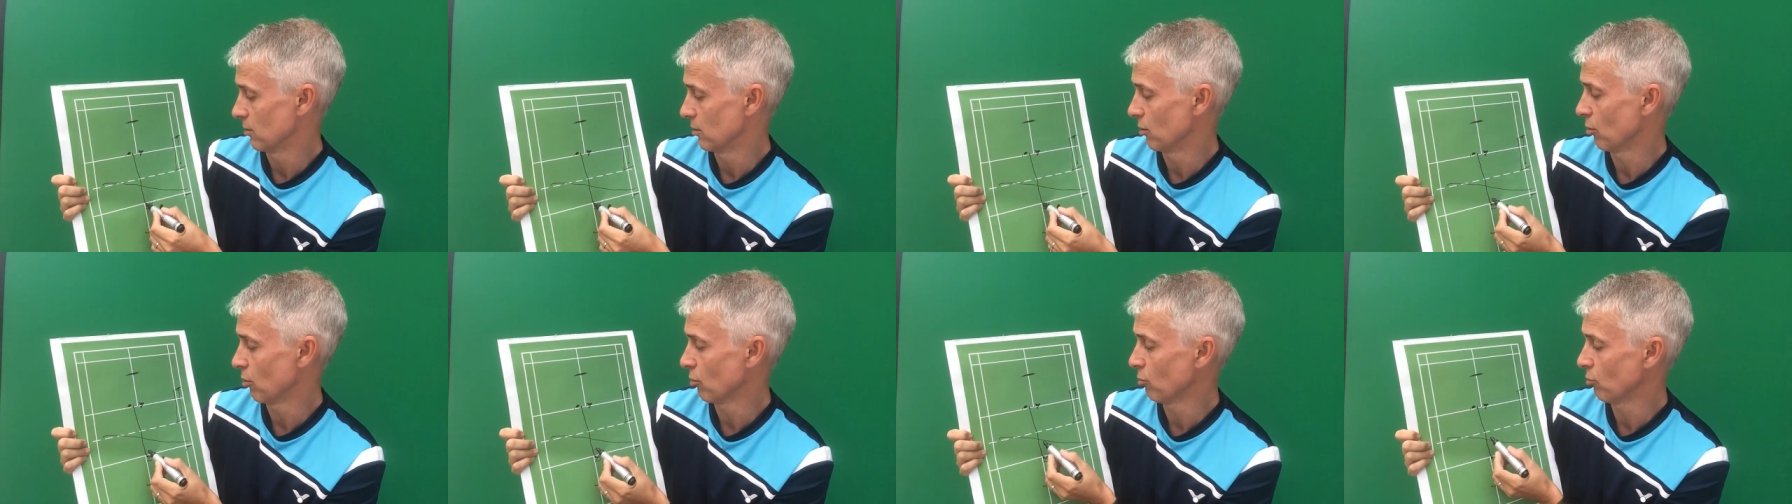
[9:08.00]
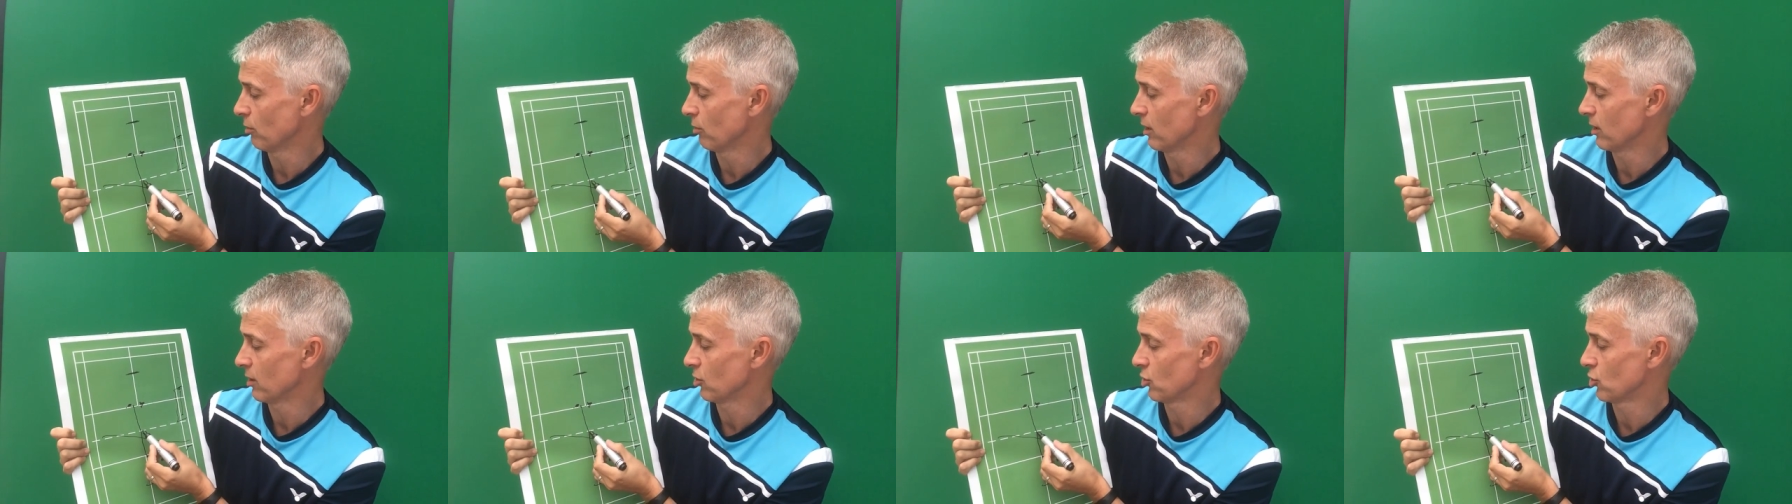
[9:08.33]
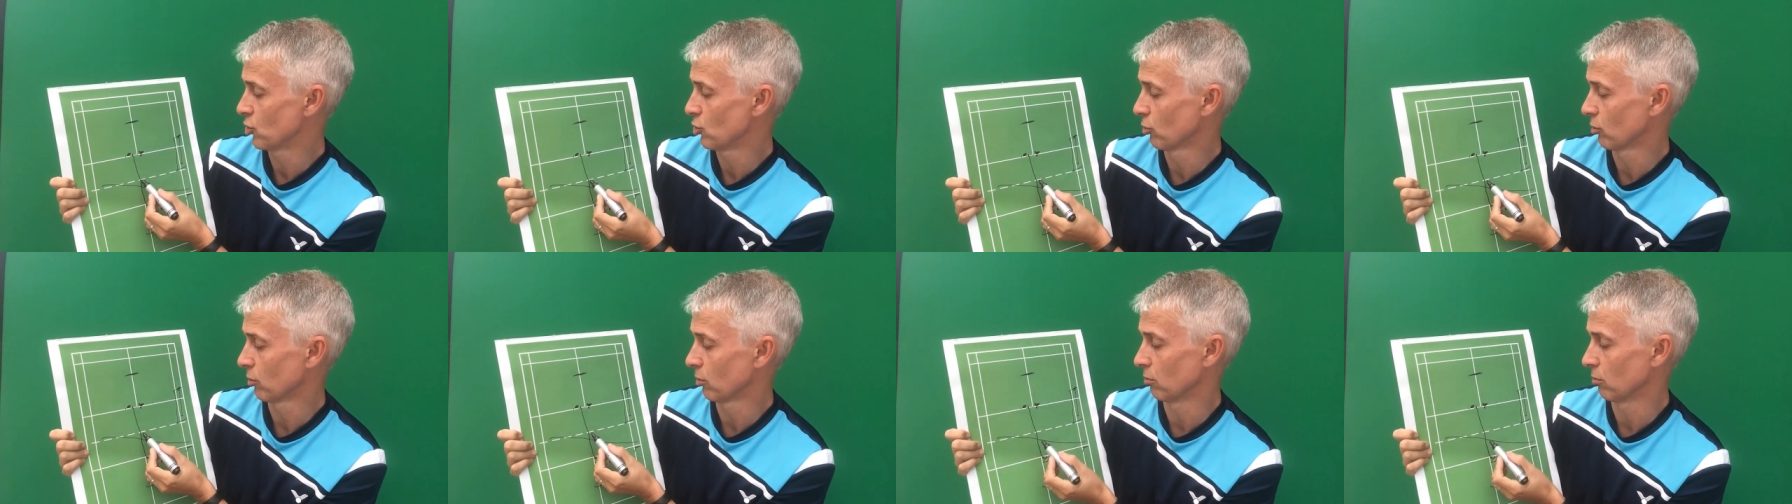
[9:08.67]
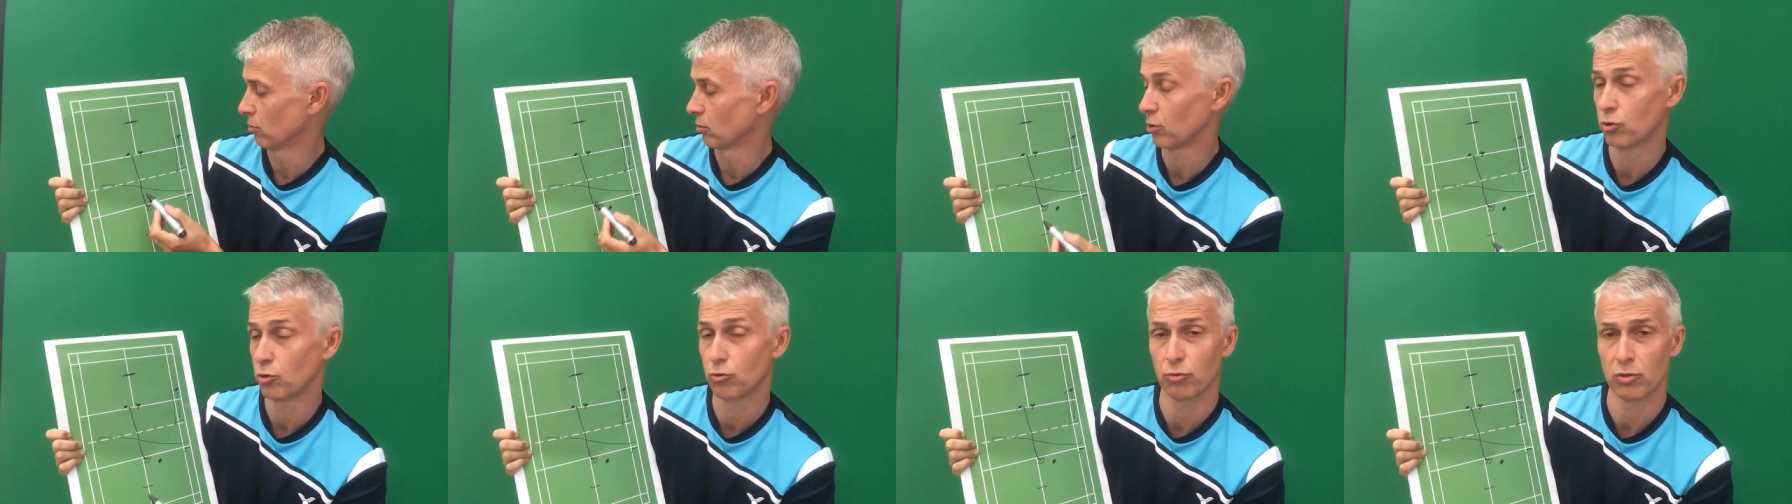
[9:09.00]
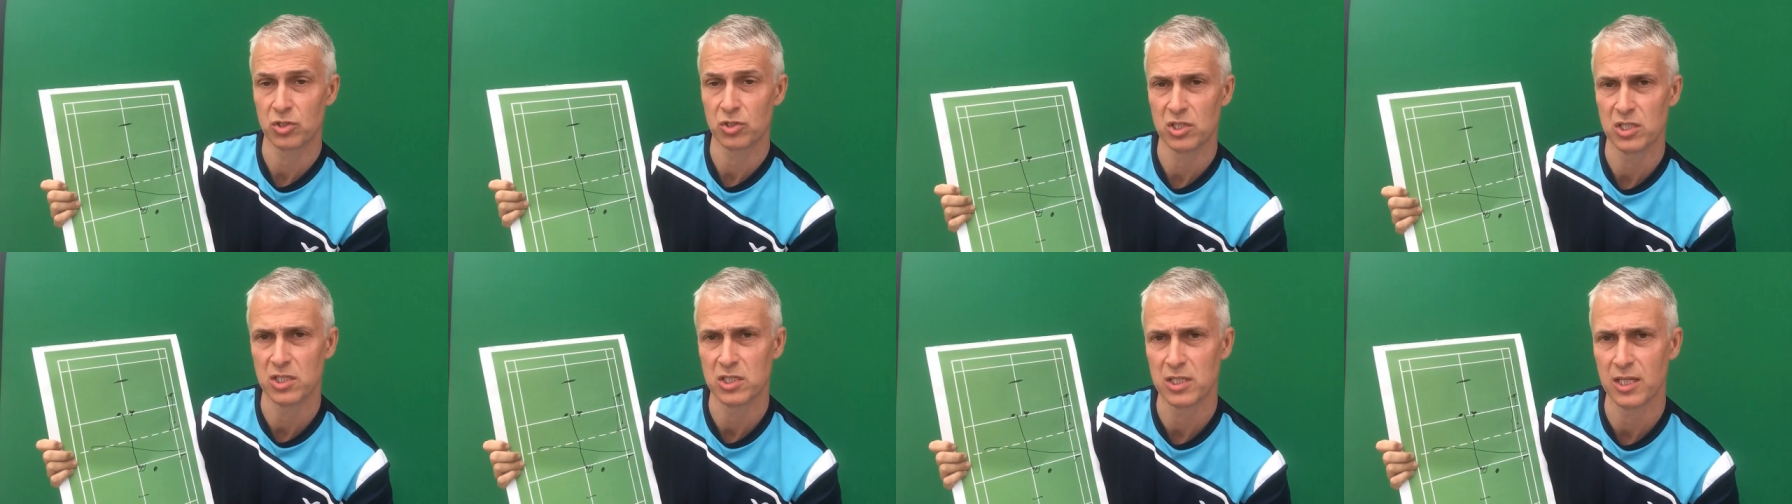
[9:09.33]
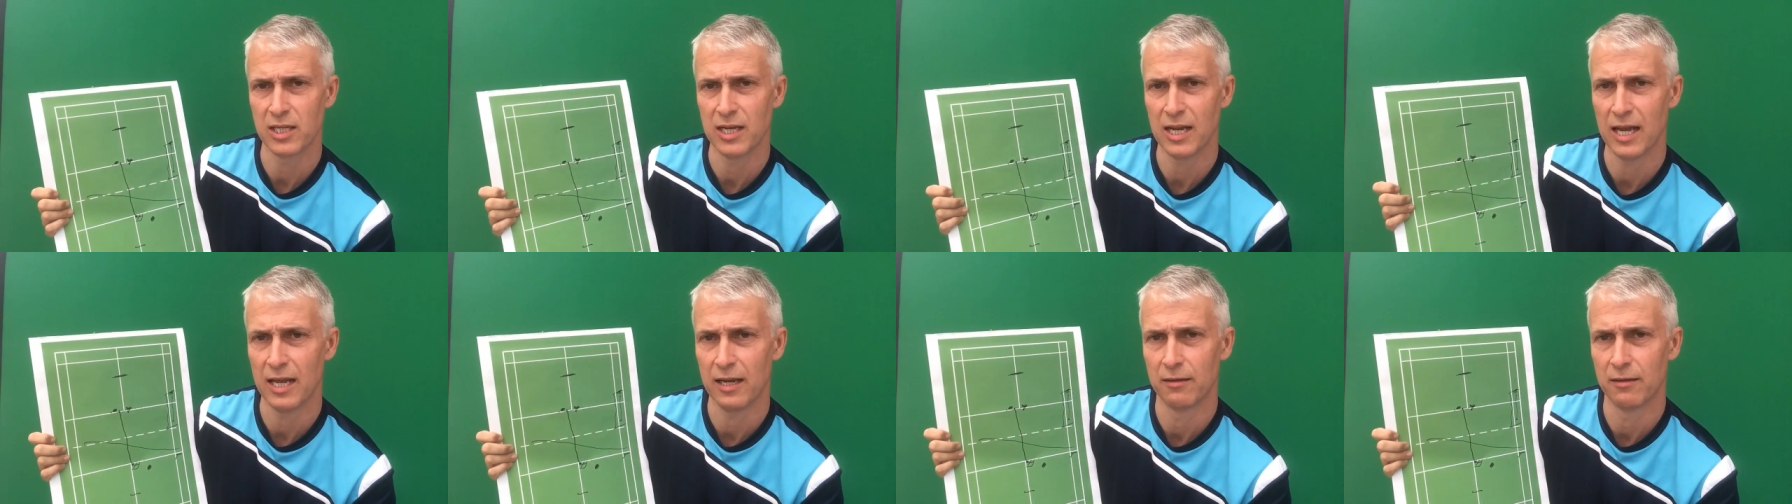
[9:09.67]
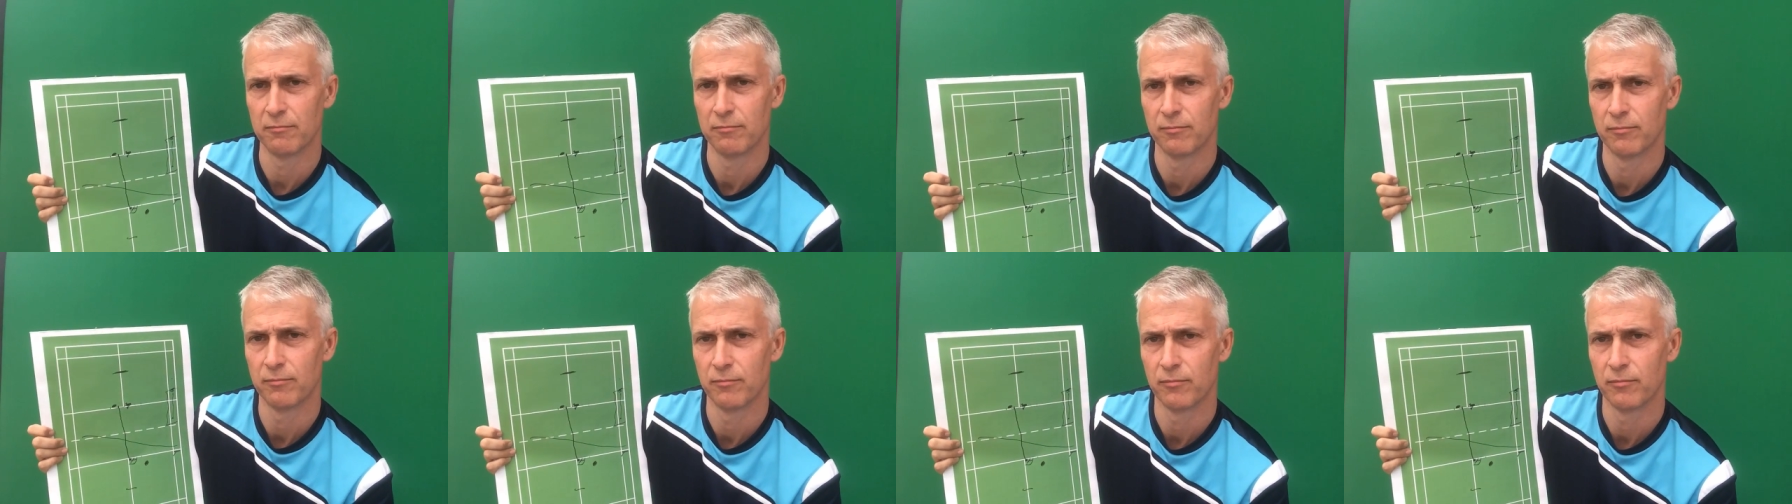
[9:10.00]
note where the shuttle crosses the net.